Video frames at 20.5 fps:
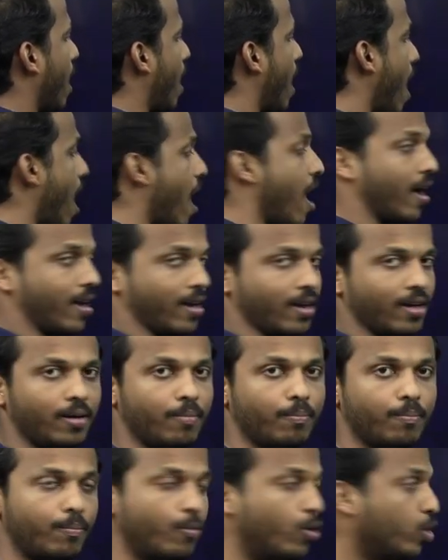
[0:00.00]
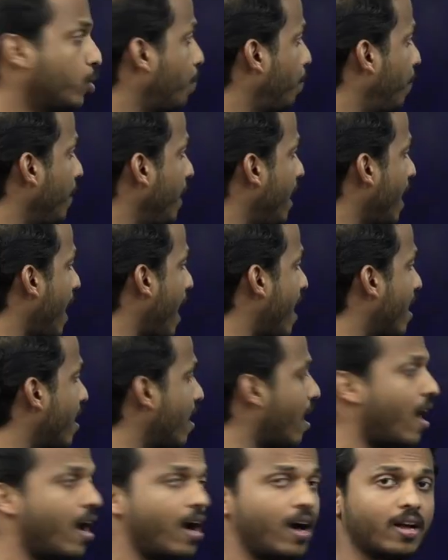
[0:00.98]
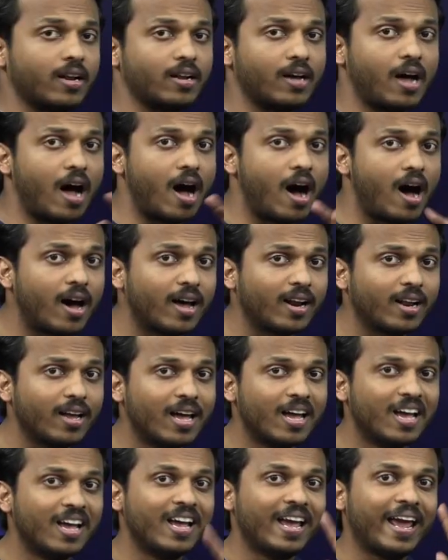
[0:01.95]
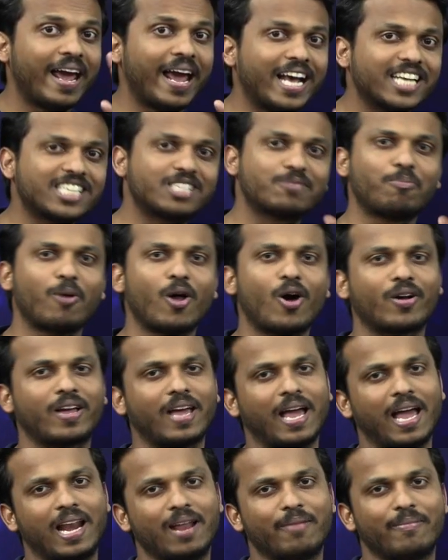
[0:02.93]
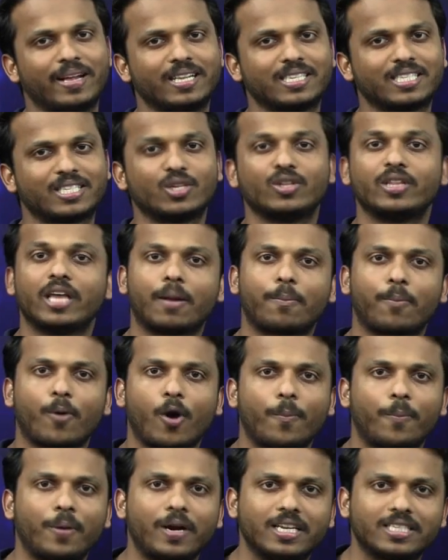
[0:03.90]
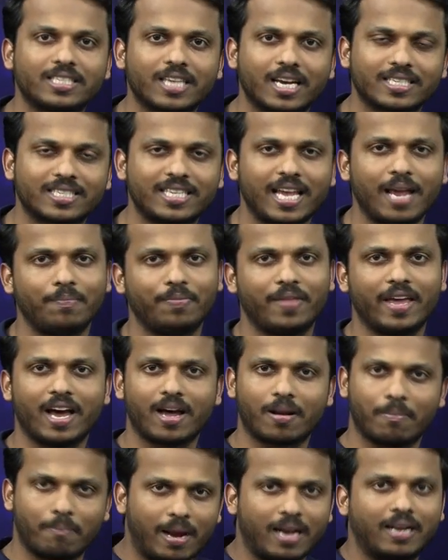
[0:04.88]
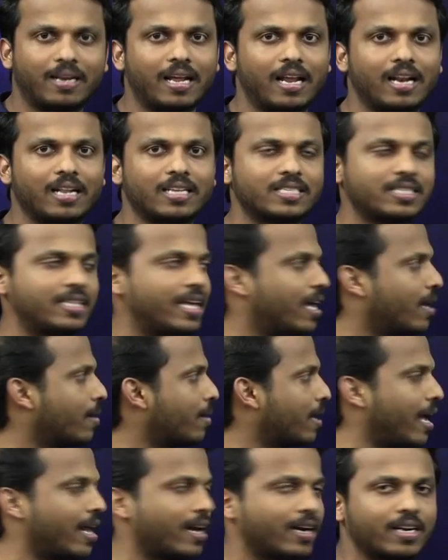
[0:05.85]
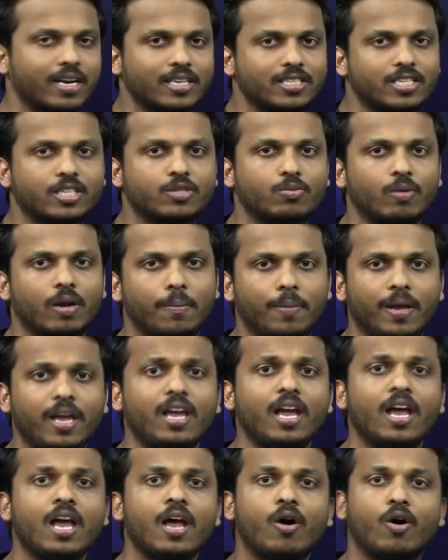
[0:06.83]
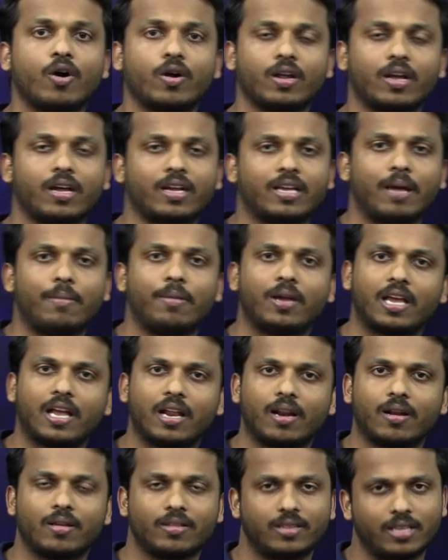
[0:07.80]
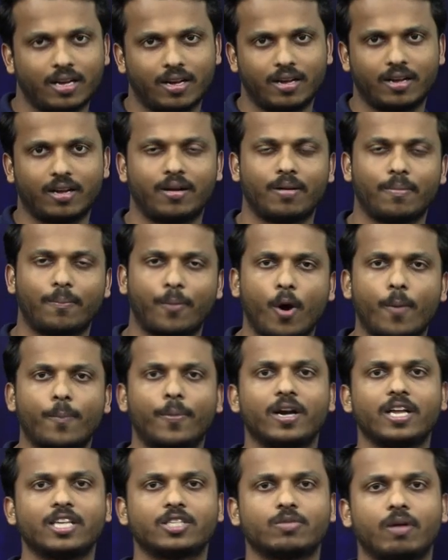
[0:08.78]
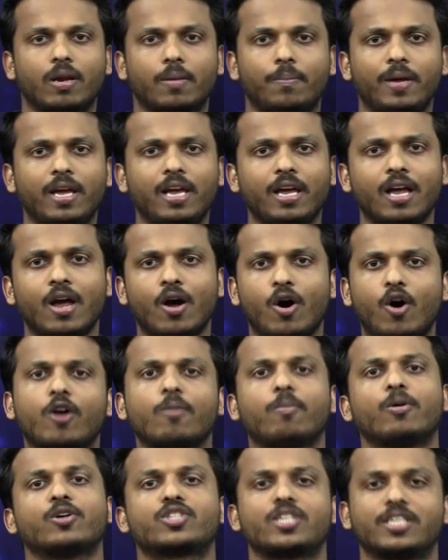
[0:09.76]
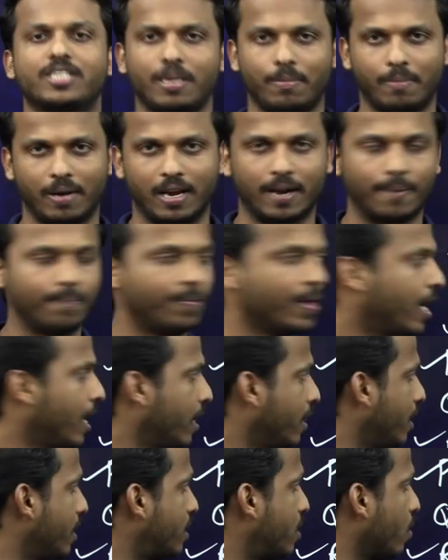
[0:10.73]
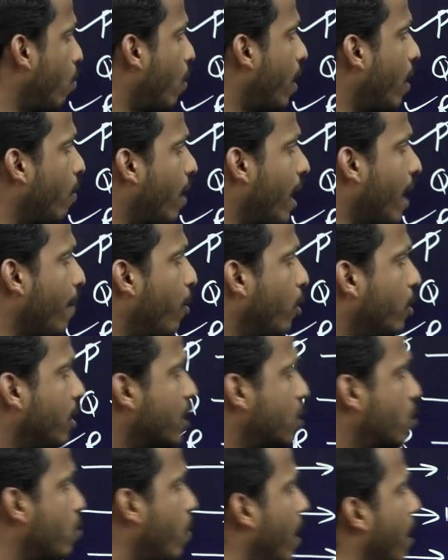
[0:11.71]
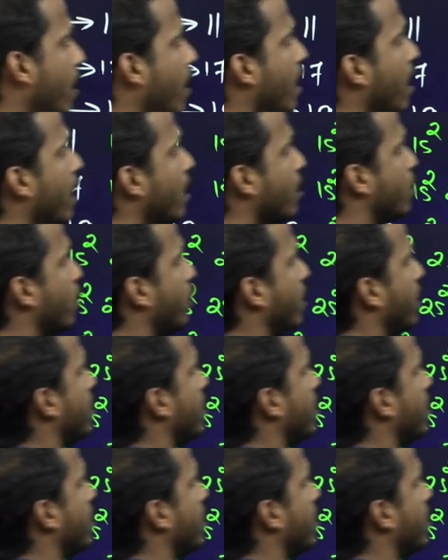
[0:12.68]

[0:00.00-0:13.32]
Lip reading: are, both P and R are S block elements. So, their properties are same. They are metals. Their characteristics will be, or chemical, the properties will be almost similar. This, what about this one? So,